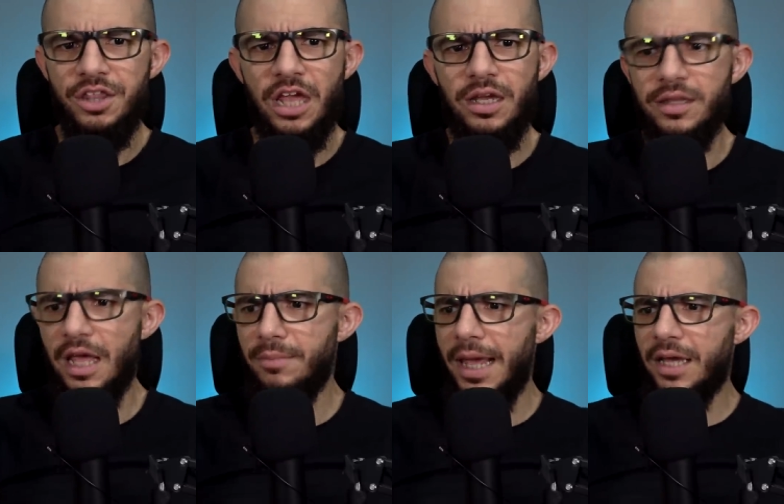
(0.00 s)
they,
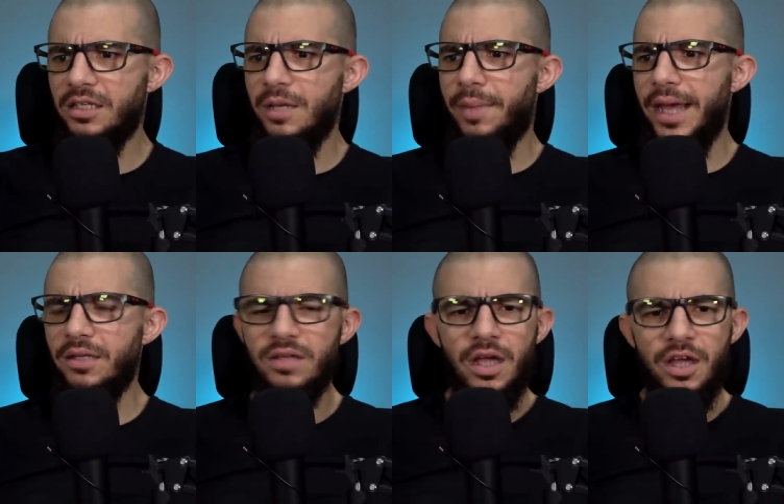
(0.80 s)
they make a
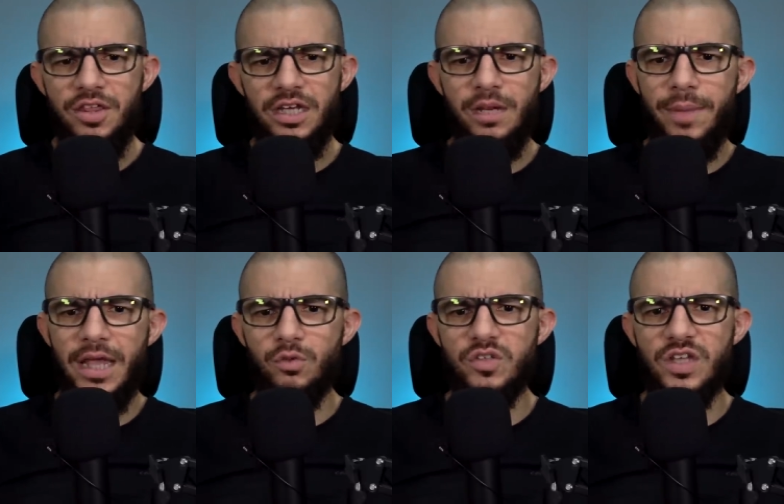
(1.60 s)
debate, they
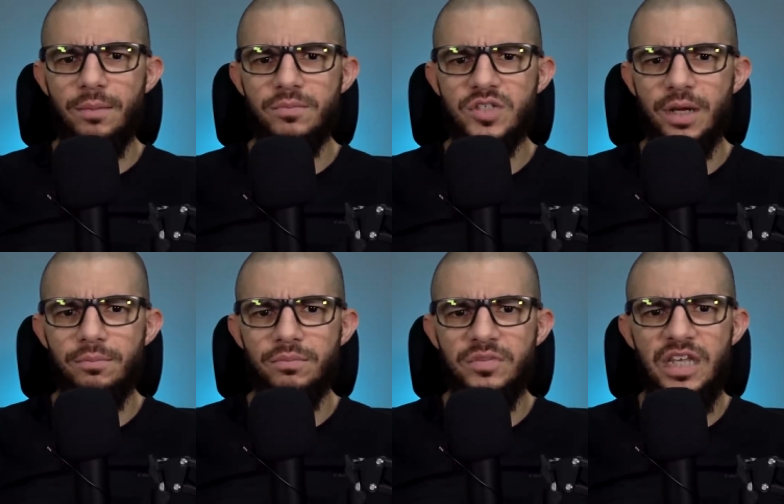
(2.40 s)
debate with some,
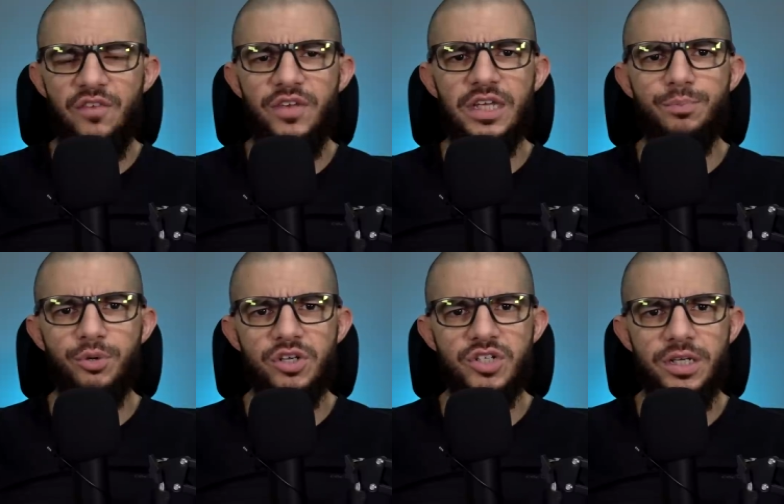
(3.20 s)
some deviant
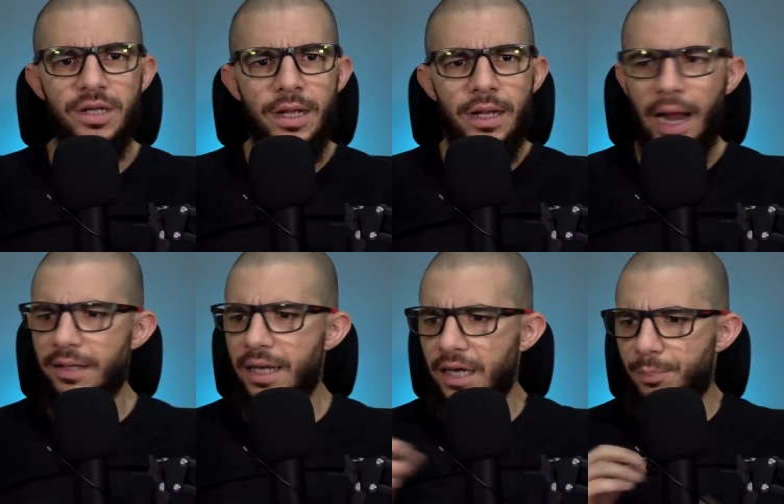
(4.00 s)
person,
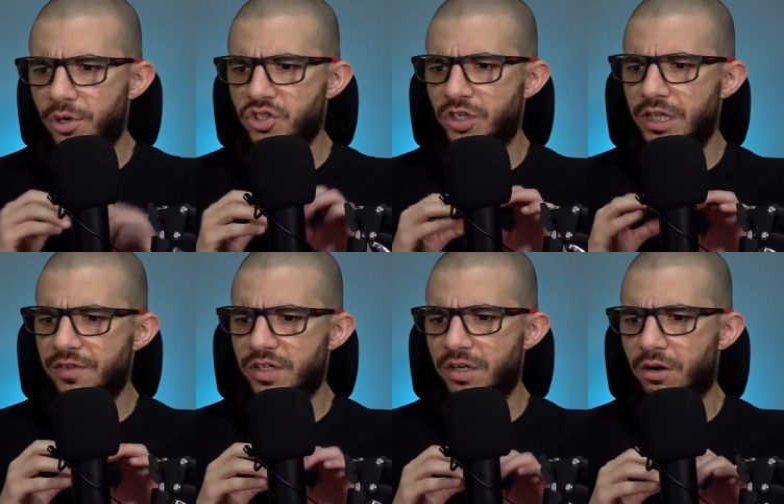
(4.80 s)
and then a person
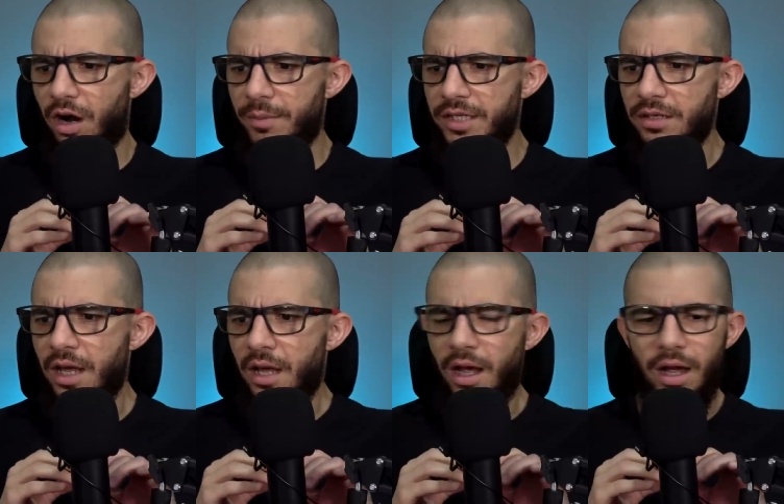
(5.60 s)
leaves in the comment,
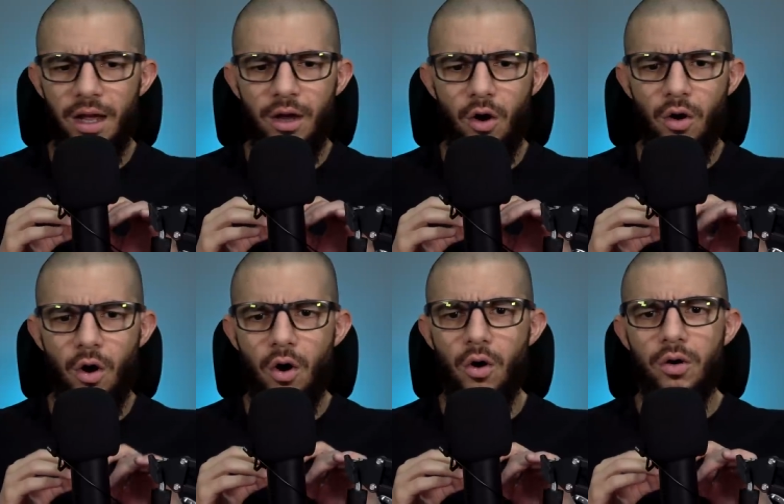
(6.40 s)
uh, oh,
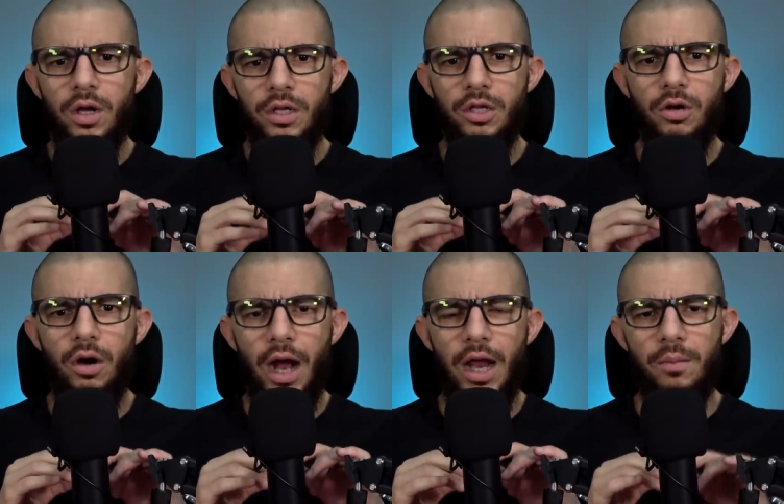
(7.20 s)
oh, you know,
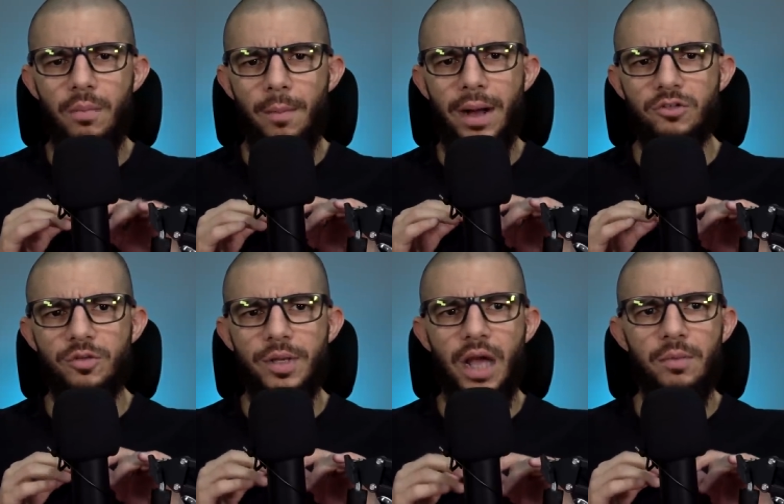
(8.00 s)
I am about
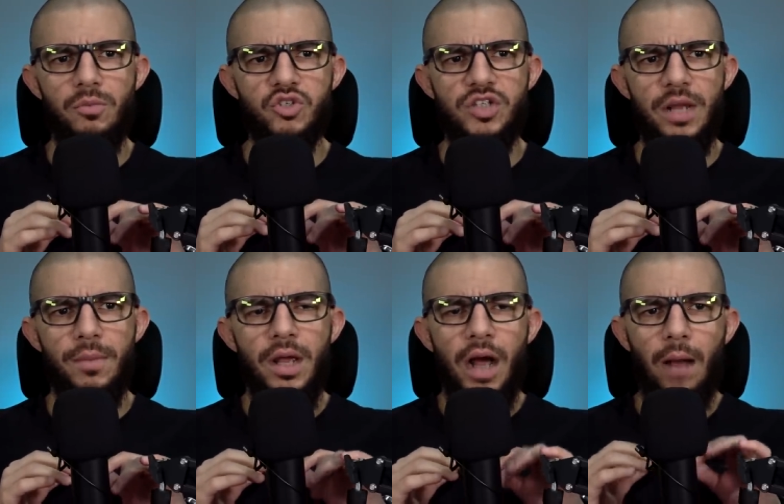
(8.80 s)
to become a
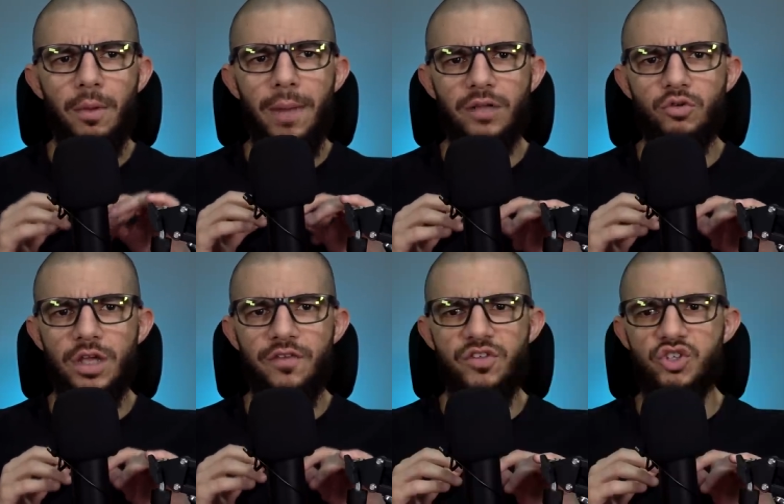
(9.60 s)
Muslim. I'm about to
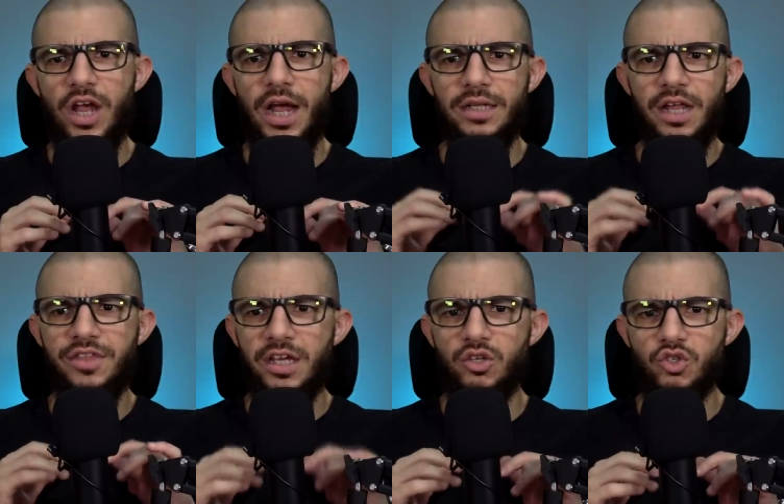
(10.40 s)
give the Shahada.
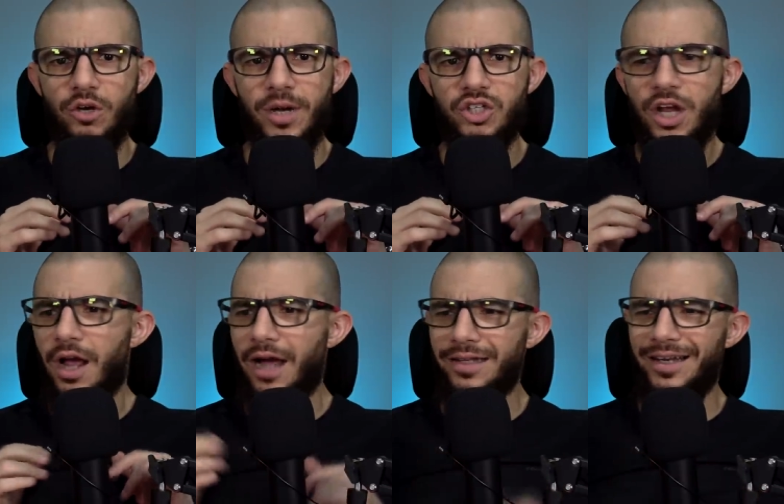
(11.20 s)
Thank you so much.
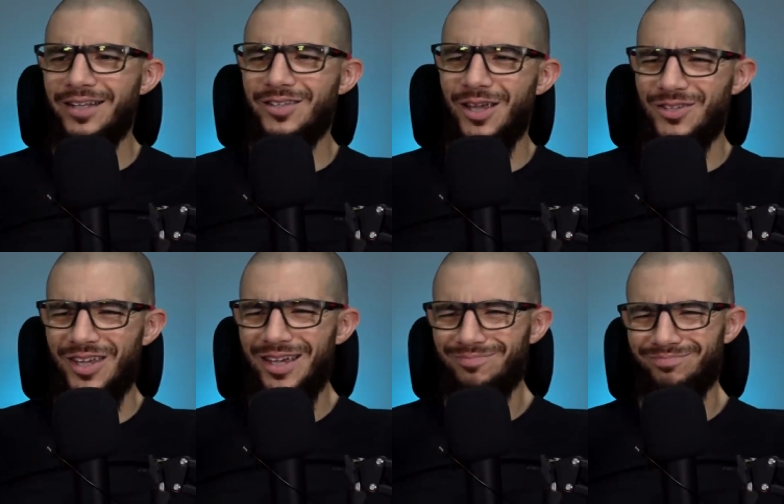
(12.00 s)
And then they say,
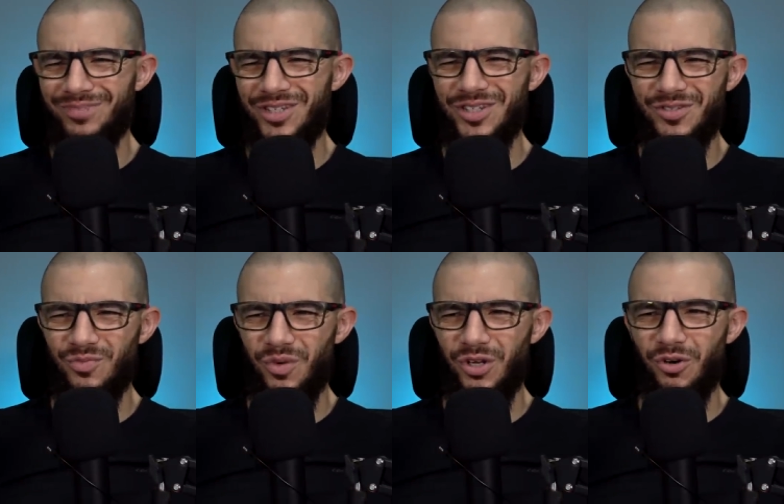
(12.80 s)
see, this is,
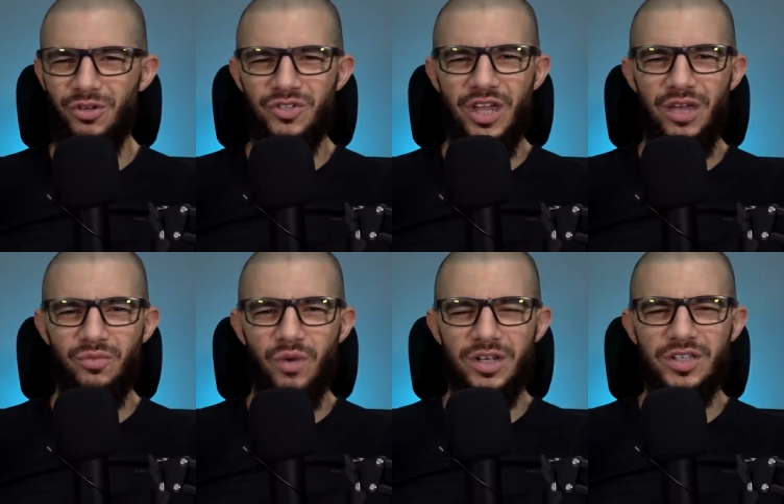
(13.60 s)
you know, you say,
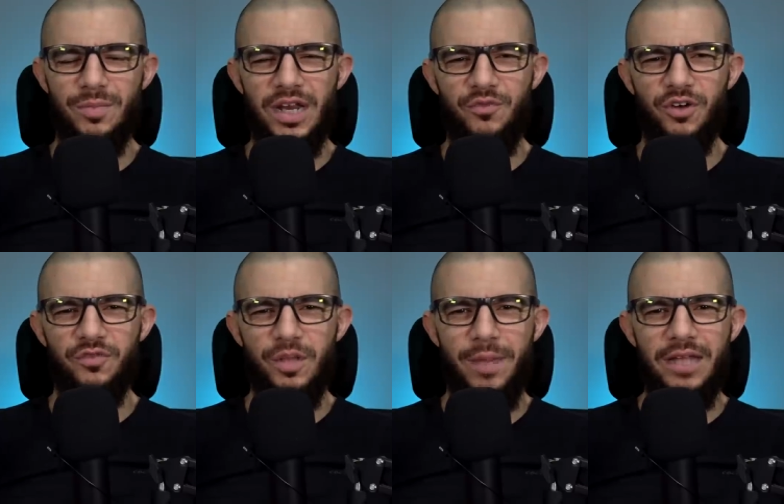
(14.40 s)
what is the benefit
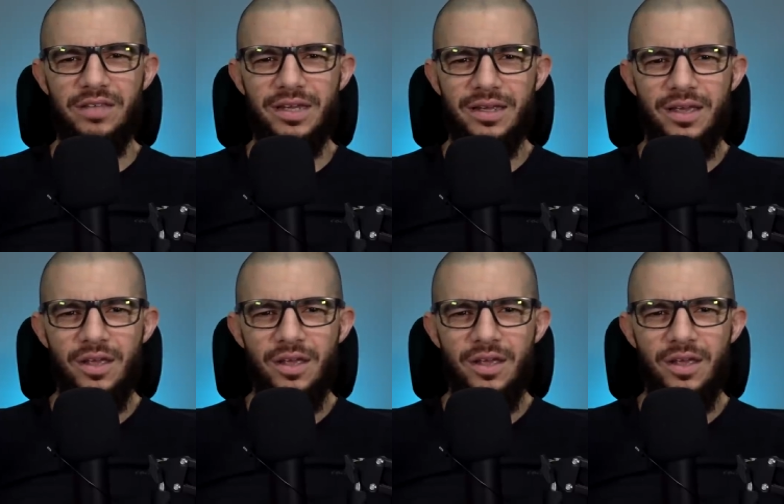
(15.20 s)
of debating?